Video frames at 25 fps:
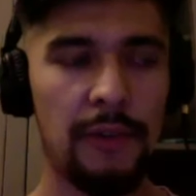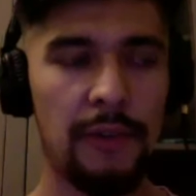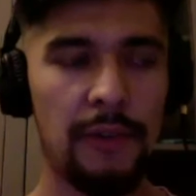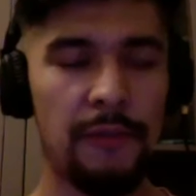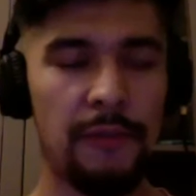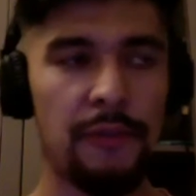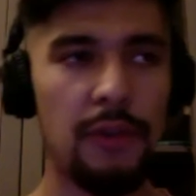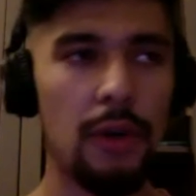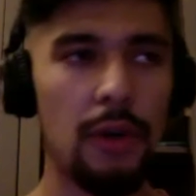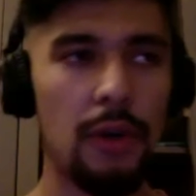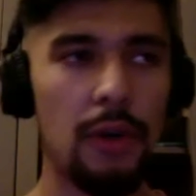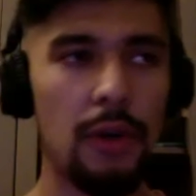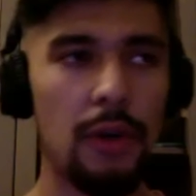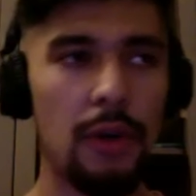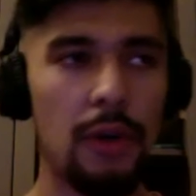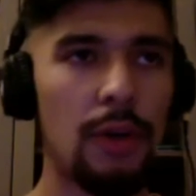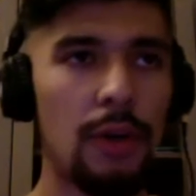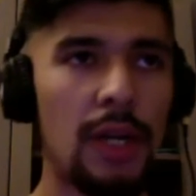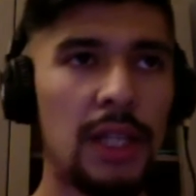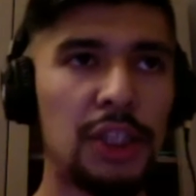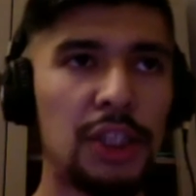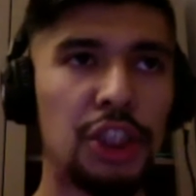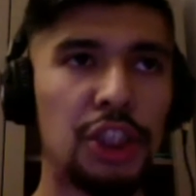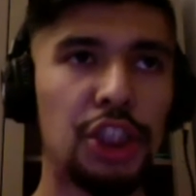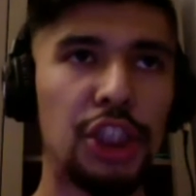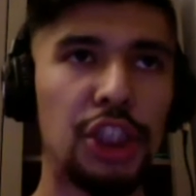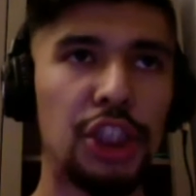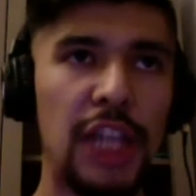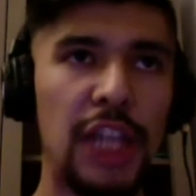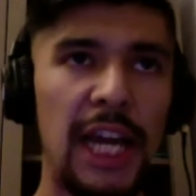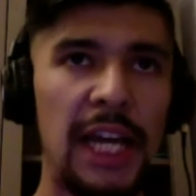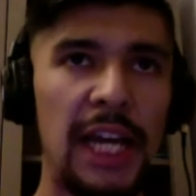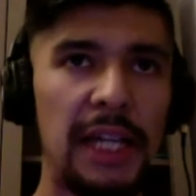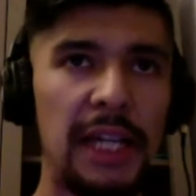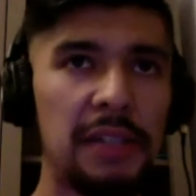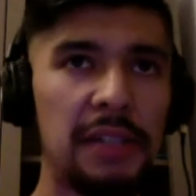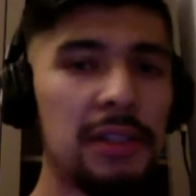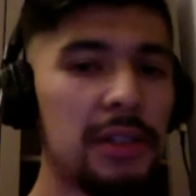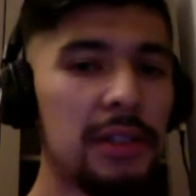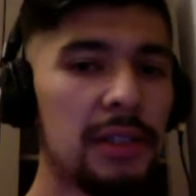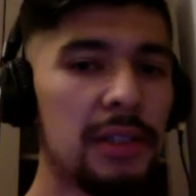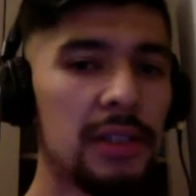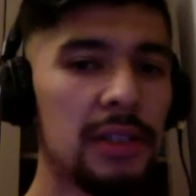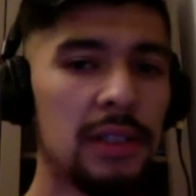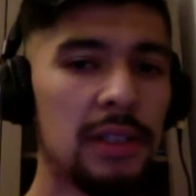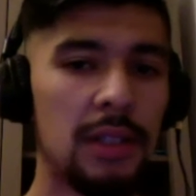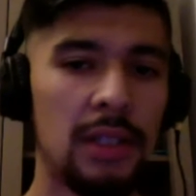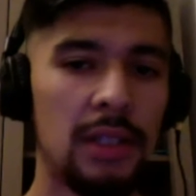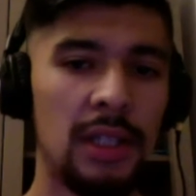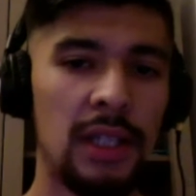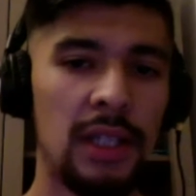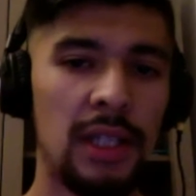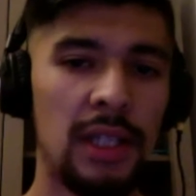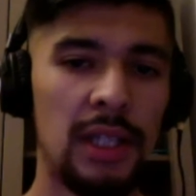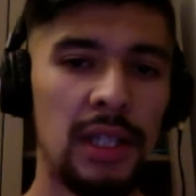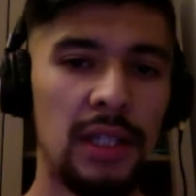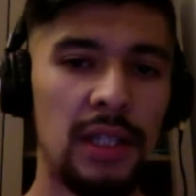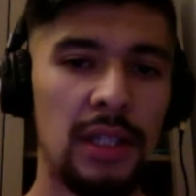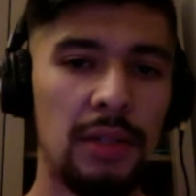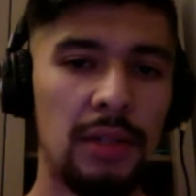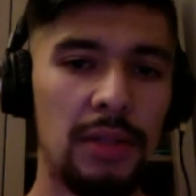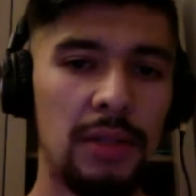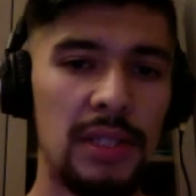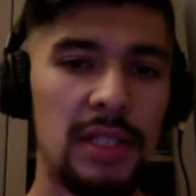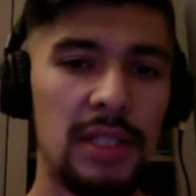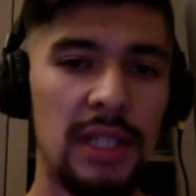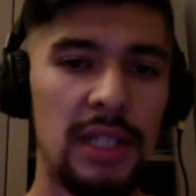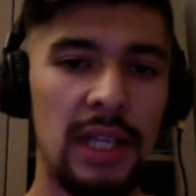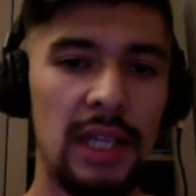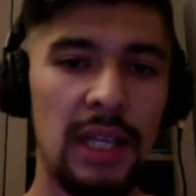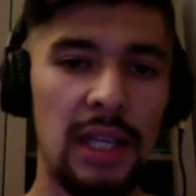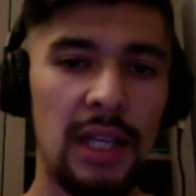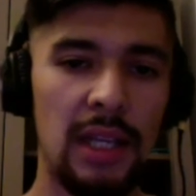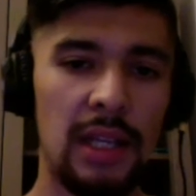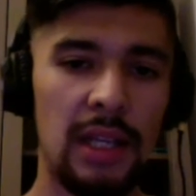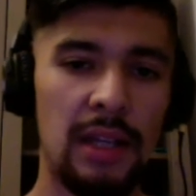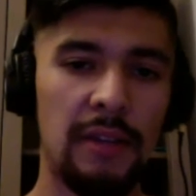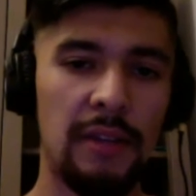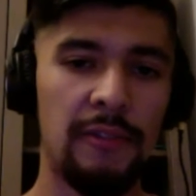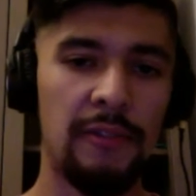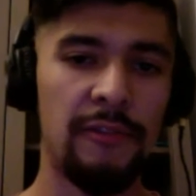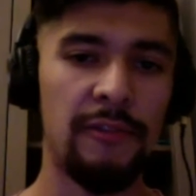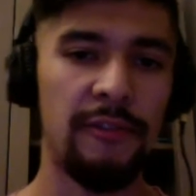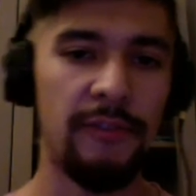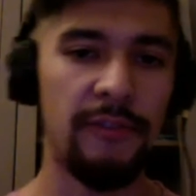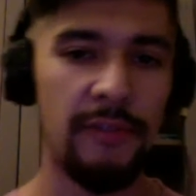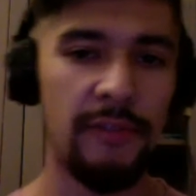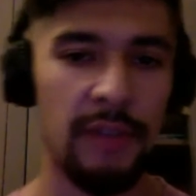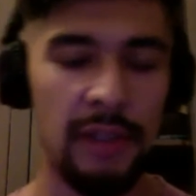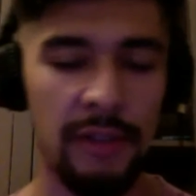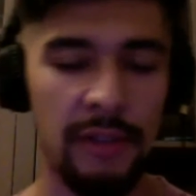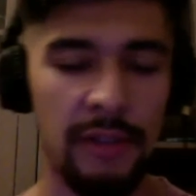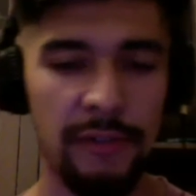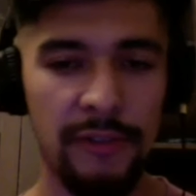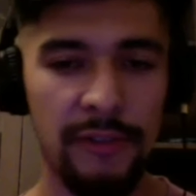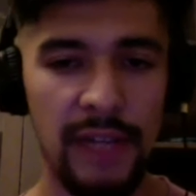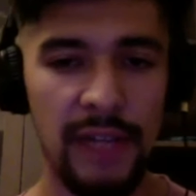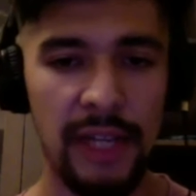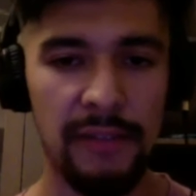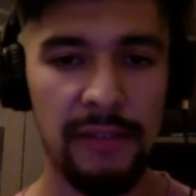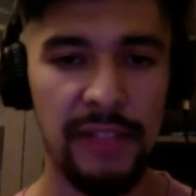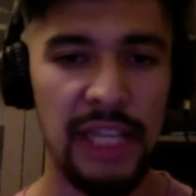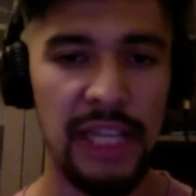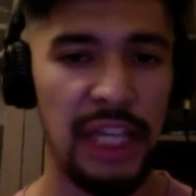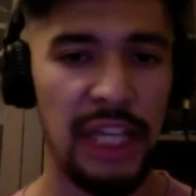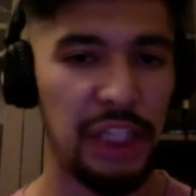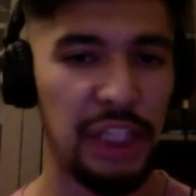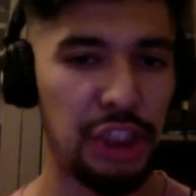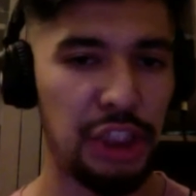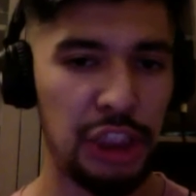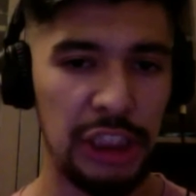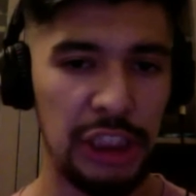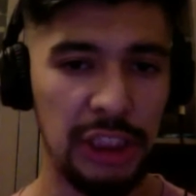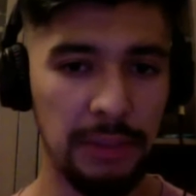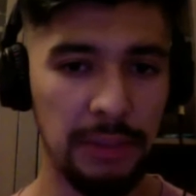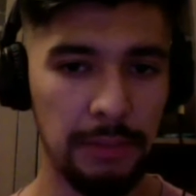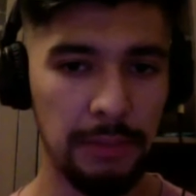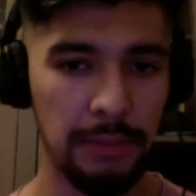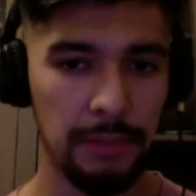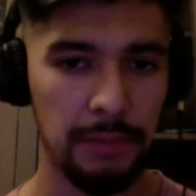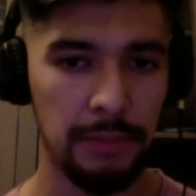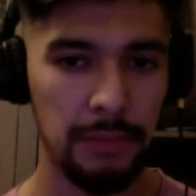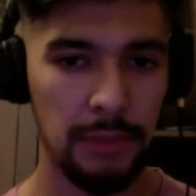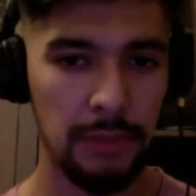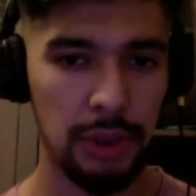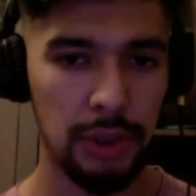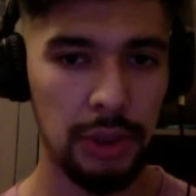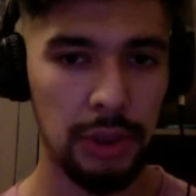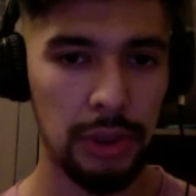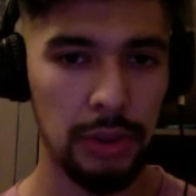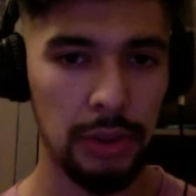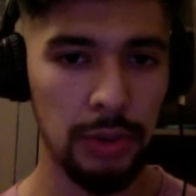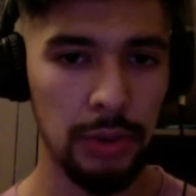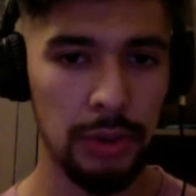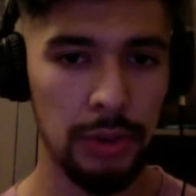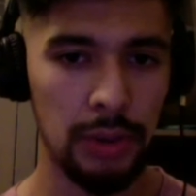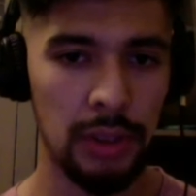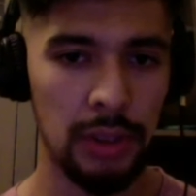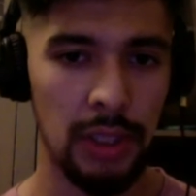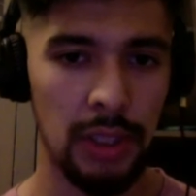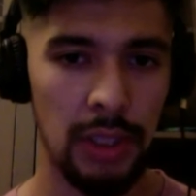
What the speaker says: you're a child, there is a 5 kg to use.